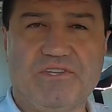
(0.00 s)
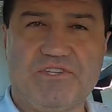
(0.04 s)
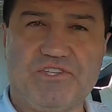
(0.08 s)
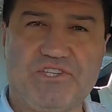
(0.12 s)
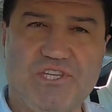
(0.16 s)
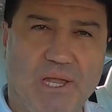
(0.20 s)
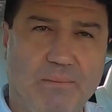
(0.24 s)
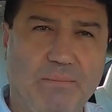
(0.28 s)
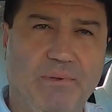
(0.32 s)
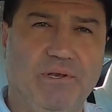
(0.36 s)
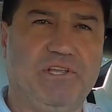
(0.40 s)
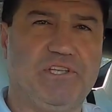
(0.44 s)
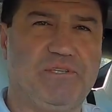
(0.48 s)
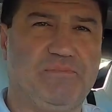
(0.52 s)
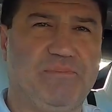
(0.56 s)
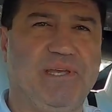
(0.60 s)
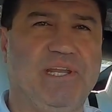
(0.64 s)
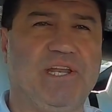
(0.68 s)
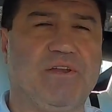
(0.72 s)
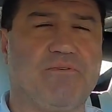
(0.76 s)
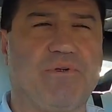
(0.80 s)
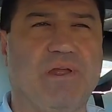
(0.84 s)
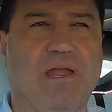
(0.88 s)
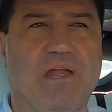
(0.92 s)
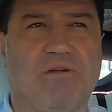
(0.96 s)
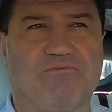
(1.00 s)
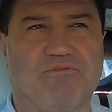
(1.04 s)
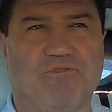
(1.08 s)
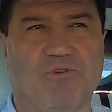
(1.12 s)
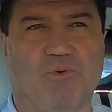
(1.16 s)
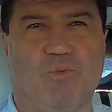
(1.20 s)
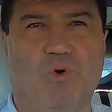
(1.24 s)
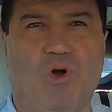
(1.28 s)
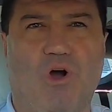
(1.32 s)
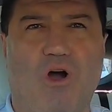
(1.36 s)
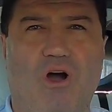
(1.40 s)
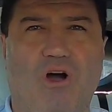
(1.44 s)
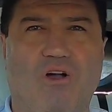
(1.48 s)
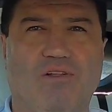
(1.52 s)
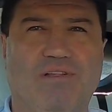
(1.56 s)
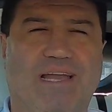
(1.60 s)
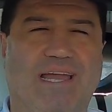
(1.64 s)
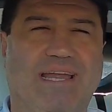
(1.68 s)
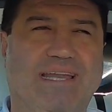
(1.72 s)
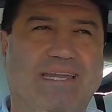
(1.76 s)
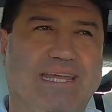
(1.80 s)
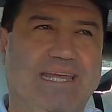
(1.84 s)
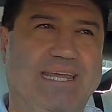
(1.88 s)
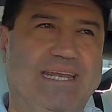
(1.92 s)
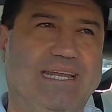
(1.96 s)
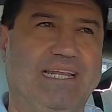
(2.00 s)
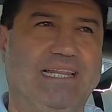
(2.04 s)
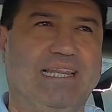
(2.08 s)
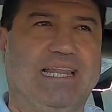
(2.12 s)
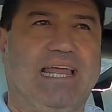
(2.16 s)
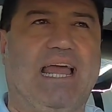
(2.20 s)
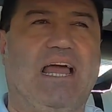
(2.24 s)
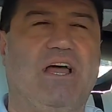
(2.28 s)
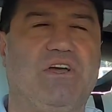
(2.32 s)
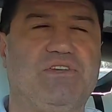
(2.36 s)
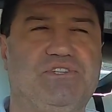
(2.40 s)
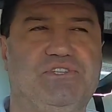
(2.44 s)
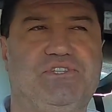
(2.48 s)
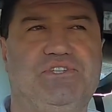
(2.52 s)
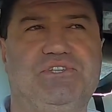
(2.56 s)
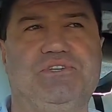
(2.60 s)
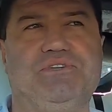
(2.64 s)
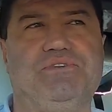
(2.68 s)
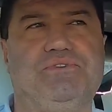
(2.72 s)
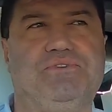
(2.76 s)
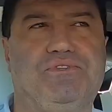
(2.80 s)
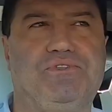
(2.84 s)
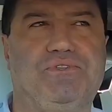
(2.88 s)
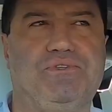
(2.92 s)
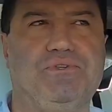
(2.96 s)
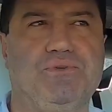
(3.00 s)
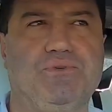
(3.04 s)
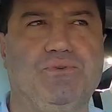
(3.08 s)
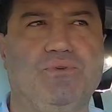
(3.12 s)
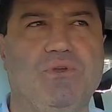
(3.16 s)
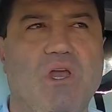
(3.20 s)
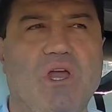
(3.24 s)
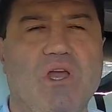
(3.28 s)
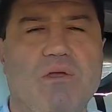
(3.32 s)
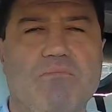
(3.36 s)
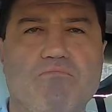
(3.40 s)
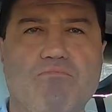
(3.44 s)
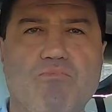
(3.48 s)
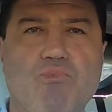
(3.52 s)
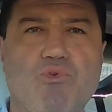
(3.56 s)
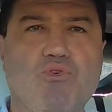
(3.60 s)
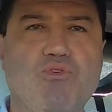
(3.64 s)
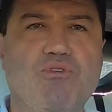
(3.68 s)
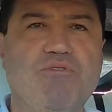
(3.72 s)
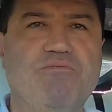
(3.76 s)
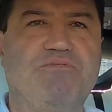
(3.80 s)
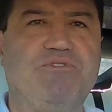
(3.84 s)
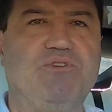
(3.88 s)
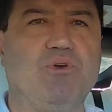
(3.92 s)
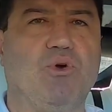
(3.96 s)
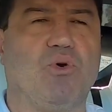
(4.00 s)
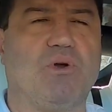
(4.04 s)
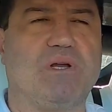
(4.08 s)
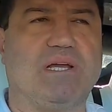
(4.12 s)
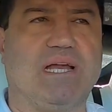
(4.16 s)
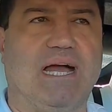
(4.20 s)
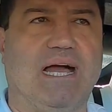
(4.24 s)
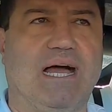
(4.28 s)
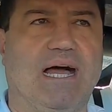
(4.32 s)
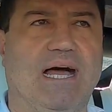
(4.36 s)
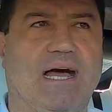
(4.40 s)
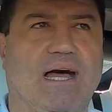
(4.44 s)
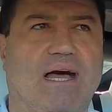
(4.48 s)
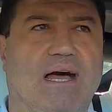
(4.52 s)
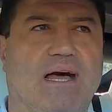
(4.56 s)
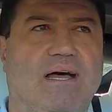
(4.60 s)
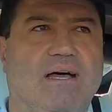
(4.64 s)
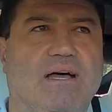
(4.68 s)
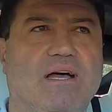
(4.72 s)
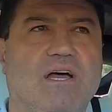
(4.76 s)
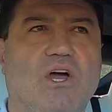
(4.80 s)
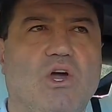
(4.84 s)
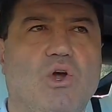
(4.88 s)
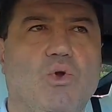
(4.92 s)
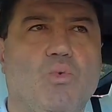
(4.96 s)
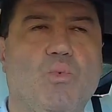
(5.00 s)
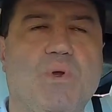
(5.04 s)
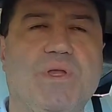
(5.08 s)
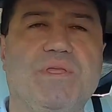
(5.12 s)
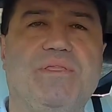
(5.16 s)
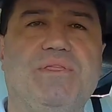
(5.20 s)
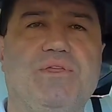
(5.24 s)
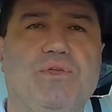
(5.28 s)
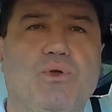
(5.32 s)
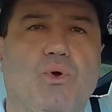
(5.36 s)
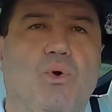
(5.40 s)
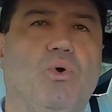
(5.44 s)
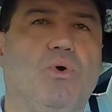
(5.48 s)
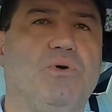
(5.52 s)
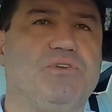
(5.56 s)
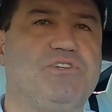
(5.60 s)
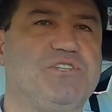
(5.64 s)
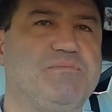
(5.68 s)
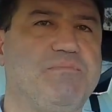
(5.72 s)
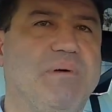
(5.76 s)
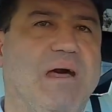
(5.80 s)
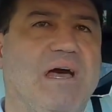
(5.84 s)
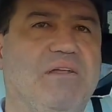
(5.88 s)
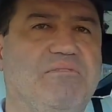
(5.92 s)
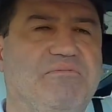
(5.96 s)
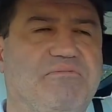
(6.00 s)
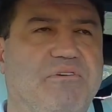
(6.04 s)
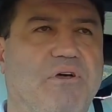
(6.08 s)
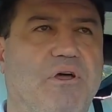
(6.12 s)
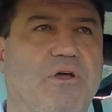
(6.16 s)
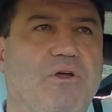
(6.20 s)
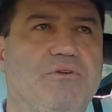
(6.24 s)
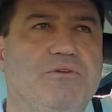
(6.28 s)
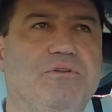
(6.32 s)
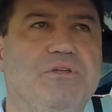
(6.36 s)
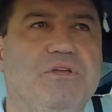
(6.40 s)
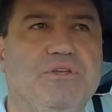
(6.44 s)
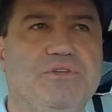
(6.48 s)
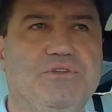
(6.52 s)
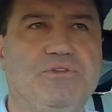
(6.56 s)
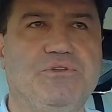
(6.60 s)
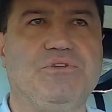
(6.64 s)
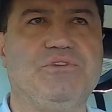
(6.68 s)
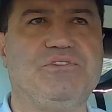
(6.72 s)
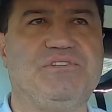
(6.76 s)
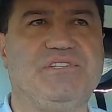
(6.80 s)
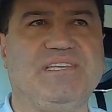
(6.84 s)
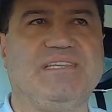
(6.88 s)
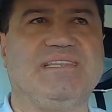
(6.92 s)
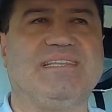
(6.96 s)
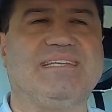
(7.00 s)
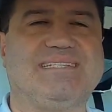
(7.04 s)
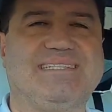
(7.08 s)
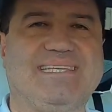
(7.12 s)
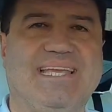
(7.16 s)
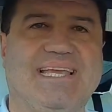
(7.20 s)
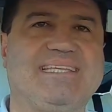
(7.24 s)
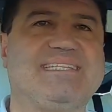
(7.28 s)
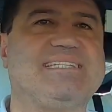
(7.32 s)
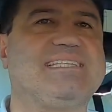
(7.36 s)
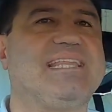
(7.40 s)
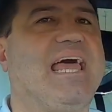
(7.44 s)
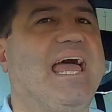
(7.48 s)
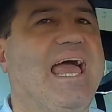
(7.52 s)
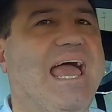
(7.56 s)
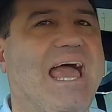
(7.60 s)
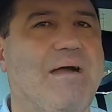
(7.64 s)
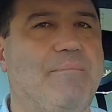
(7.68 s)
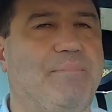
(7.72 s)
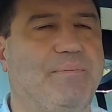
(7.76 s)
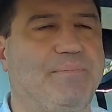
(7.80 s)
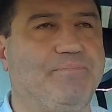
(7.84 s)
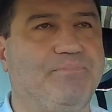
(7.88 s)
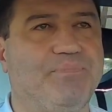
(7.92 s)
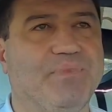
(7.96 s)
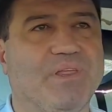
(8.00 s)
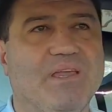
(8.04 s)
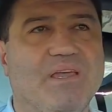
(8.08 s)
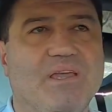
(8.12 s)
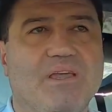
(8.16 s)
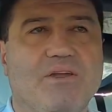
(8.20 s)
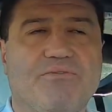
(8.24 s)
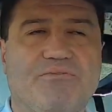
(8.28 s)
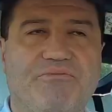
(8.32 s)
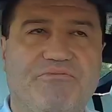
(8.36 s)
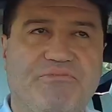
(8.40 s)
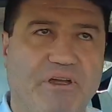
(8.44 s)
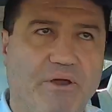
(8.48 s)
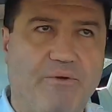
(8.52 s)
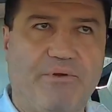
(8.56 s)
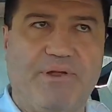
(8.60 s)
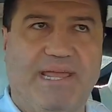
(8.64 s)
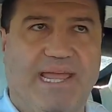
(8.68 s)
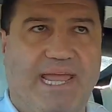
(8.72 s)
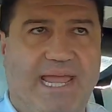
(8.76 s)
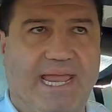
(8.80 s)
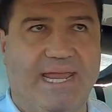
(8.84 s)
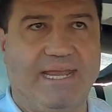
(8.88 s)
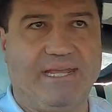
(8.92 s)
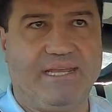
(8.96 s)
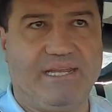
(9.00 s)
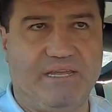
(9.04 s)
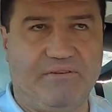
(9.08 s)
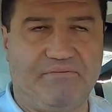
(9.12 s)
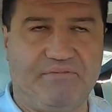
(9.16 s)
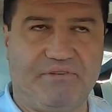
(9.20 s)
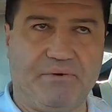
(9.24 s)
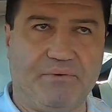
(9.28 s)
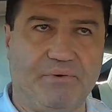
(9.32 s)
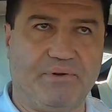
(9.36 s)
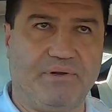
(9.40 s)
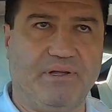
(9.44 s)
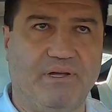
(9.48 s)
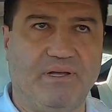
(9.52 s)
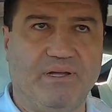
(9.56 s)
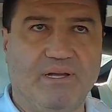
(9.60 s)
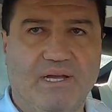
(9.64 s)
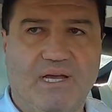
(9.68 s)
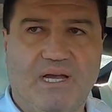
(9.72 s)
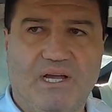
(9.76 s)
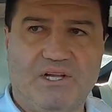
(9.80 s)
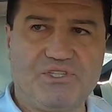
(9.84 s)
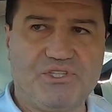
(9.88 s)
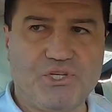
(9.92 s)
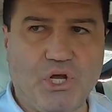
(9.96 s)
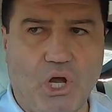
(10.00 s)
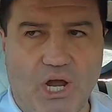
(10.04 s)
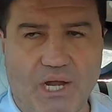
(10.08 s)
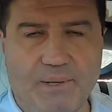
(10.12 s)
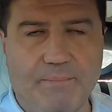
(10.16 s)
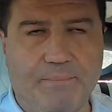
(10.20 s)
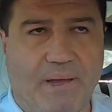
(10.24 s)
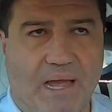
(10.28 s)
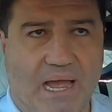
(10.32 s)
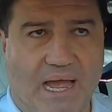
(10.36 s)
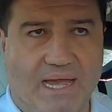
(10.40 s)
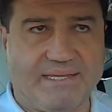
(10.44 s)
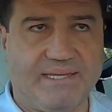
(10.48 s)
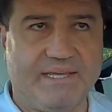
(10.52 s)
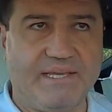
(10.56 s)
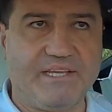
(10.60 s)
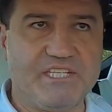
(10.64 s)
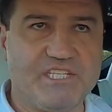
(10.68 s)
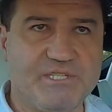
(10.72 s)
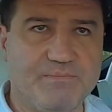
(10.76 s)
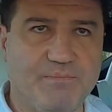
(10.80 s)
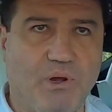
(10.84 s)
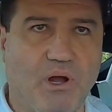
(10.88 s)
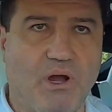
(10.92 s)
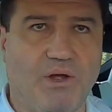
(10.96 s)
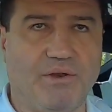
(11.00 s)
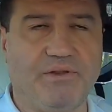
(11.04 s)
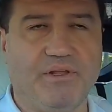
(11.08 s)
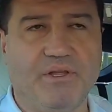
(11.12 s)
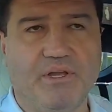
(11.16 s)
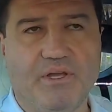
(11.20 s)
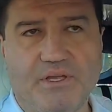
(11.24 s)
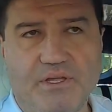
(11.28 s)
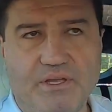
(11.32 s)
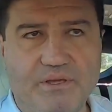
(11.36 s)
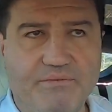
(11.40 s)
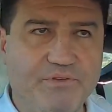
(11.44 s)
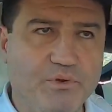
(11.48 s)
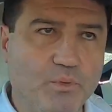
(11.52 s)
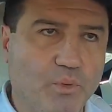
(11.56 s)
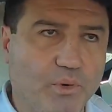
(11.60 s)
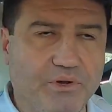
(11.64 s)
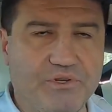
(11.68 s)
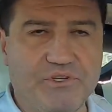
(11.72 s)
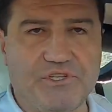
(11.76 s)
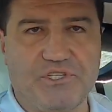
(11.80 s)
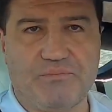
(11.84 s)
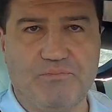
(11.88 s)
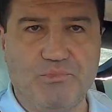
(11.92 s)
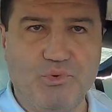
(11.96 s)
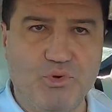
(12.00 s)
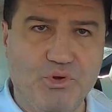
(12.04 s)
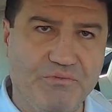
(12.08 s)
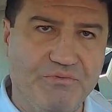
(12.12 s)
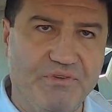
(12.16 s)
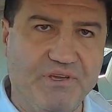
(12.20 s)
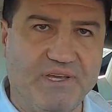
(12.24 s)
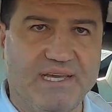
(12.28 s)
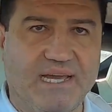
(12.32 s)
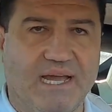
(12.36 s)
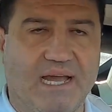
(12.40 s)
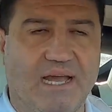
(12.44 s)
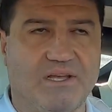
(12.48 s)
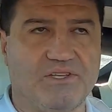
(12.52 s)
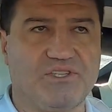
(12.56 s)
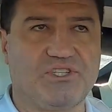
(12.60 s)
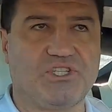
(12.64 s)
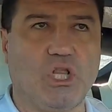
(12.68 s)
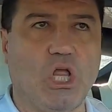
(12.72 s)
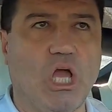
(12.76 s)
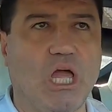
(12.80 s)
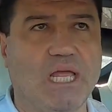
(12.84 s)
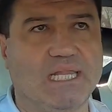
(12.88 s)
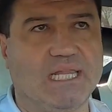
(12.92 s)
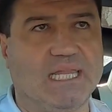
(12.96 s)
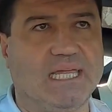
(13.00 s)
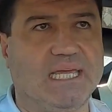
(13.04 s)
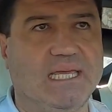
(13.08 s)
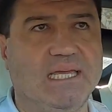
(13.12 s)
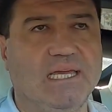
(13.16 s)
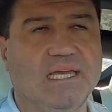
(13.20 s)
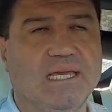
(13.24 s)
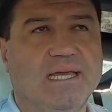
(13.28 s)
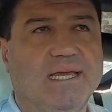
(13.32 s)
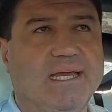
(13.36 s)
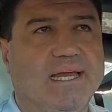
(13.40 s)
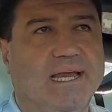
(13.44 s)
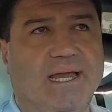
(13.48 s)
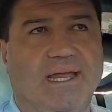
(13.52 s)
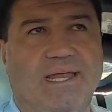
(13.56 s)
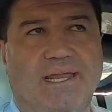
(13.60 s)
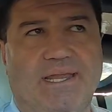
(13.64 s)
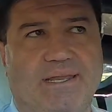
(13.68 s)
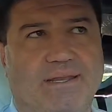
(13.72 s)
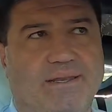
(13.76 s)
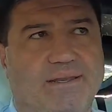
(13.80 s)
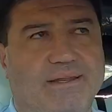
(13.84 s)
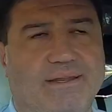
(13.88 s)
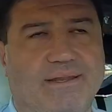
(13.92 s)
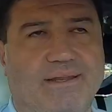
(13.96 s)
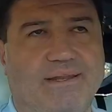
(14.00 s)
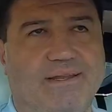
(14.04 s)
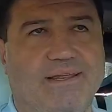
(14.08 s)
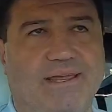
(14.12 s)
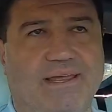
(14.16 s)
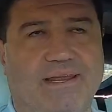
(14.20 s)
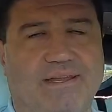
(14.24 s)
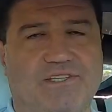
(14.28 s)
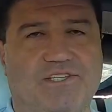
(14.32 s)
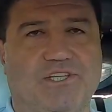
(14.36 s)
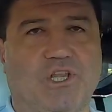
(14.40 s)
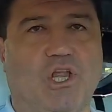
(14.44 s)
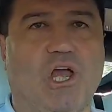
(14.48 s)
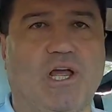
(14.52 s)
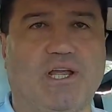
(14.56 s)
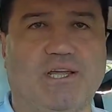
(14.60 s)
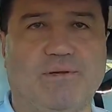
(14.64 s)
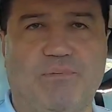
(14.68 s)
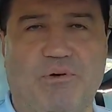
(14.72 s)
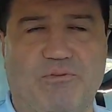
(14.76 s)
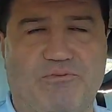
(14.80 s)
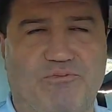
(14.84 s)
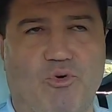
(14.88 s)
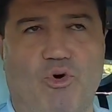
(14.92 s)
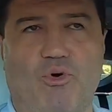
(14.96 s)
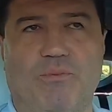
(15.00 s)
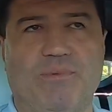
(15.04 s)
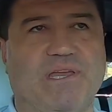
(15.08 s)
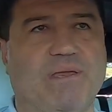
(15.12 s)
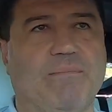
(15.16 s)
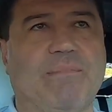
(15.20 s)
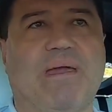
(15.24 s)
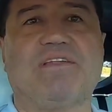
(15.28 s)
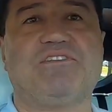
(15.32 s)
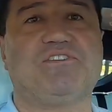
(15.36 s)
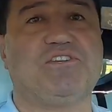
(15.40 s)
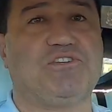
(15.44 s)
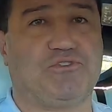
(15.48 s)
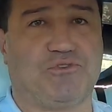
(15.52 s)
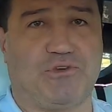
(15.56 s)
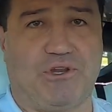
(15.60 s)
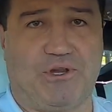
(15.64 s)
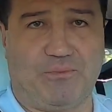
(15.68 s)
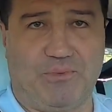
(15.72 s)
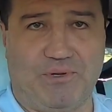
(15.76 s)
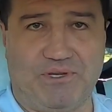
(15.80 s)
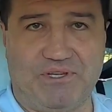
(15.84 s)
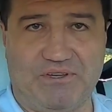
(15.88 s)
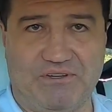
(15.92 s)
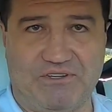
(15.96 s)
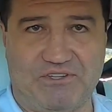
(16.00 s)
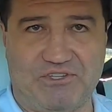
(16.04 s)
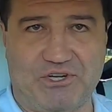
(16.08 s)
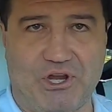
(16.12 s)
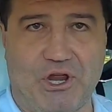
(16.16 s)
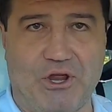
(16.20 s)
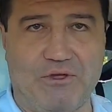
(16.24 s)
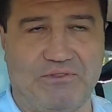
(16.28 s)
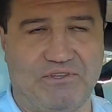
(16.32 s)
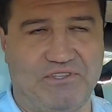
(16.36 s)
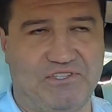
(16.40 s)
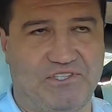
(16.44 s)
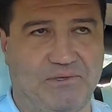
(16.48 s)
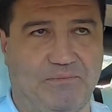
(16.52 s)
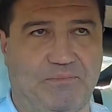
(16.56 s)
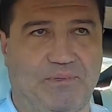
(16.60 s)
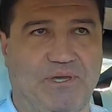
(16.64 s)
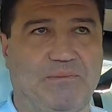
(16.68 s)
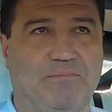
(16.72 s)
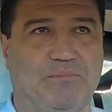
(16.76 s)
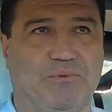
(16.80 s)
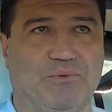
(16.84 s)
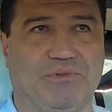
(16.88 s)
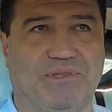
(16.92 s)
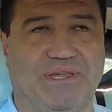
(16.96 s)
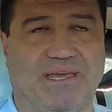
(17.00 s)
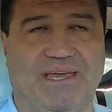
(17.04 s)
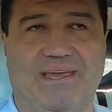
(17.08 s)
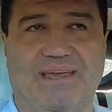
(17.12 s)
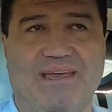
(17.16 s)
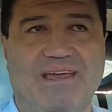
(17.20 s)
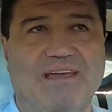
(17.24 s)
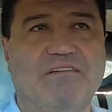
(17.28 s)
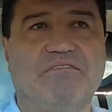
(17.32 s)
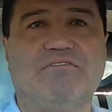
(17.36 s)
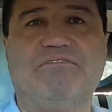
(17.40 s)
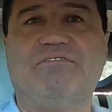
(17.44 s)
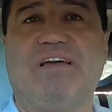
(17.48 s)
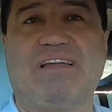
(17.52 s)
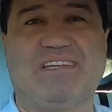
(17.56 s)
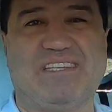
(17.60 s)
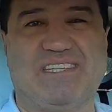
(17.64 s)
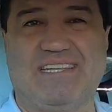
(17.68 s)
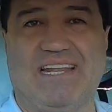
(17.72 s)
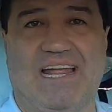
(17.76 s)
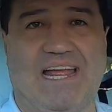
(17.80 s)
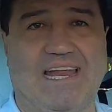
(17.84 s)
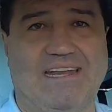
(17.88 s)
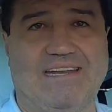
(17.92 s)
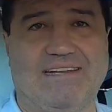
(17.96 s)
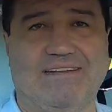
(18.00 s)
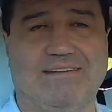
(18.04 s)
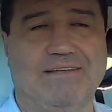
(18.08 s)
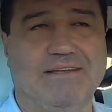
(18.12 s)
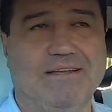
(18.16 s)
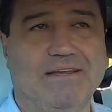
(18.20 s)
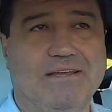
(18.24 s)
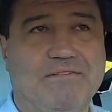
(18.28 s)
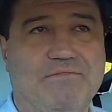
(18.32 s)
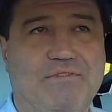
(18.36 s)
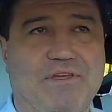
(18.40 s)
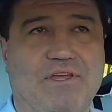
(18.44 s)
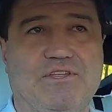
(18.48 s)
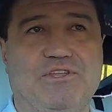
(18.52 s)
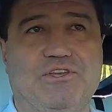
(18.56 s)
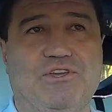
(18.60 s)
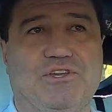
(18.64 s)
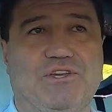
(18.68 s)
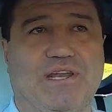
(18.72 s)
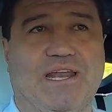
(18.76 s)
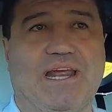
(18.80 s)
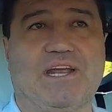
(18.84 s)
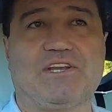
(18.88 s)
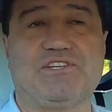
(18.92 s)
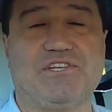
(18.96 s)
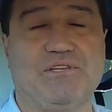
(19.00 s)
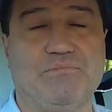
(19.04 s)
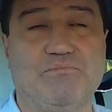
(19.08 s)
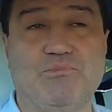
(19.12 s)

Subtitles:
Summon has been around for a while, and it allows you to move your car with your smartphone using the Tesla app. Very handy if you're in a tight parking spot, if you want to just move your car slightly, and it's like performing a magic trick. When you show this to people, they're fascinated that you can actually